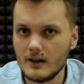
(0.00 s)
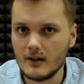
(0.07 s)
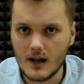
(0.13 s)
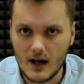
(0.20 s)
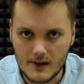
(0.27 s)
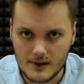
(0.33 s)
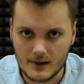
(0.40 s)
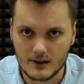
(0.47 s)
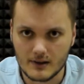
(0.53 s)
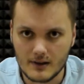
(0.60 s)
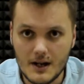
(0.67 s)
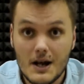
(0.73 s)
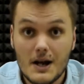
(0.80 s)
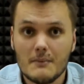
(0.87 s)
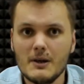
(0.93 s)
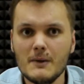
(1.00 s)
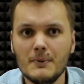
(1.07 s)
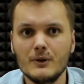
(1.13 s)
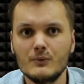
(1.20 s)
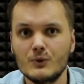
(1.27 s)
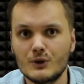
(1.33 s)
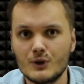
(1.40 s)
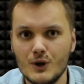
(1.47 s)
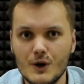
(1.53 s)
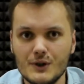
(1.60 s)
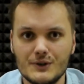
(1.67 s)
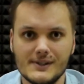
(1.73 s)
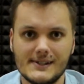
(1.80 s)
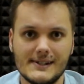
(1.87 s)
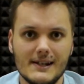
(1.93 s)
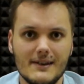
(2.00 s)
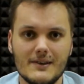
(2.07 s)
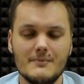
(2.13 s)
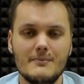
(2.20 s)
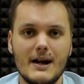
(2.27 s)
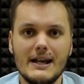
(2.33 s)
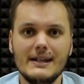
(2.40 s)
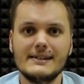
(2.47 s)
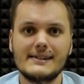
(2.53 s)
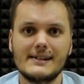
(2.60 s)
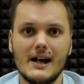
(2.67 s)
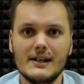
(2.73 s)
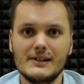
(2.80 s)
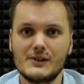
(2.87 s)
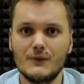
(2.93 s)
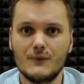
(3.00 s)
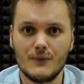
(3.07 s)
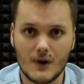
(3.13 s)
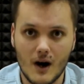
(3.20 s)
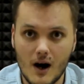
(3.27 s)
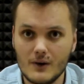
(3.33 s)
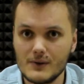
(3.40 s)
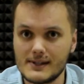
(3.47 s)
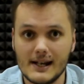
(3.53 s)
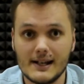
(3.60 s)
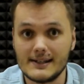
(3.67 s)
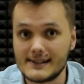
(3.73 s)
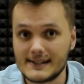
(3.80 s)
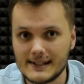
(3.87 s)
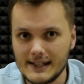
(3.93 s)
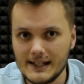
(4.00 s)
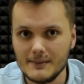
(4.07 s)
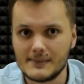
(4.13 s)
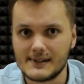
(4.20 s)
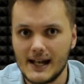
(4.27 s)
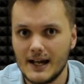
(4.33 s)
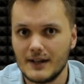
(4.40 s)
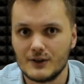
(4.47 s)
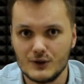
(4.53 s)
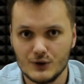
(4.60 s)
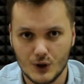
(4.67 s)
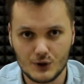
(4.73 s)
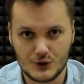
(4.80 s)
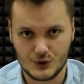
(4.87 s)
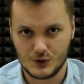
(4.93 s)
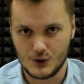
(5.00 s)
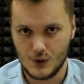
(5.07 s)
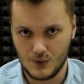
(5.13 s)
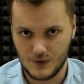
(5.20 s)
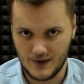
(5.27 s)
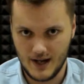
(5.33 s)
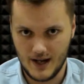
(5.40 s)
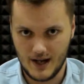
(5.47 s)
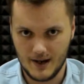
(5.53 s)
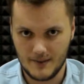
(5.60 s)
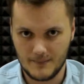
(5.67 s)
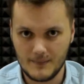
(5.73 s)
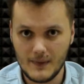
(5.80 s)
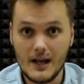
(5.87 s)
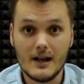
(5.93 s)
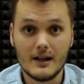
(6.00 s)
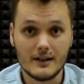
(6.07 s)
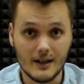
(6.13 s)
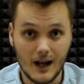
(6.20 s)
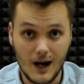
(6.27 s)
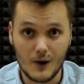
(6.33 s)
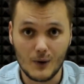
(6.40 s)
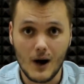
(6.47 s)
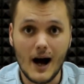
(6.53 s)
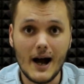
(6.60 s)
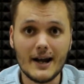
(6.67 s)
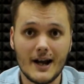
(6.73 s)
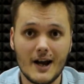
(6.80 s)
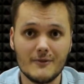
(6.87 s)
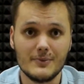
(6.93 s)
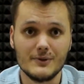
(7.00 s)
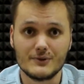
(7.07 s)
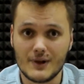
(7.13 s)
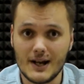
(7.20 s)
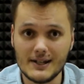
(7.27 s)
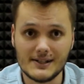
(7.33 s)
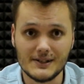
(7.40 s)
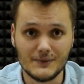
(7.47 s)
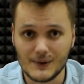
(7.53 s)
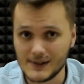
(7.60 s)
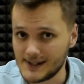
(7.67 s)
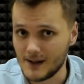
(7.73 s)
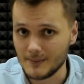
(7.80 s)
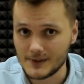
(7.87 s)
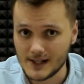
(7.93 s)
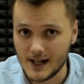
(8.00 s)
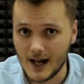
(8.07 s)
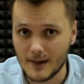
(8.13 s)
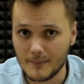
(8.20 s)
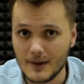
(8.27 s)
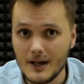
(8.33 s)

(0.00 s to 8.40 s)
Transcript: nothing. People would learn to see the main signs of frauds and schemes and not to go there. Now, I have been ranting for some time,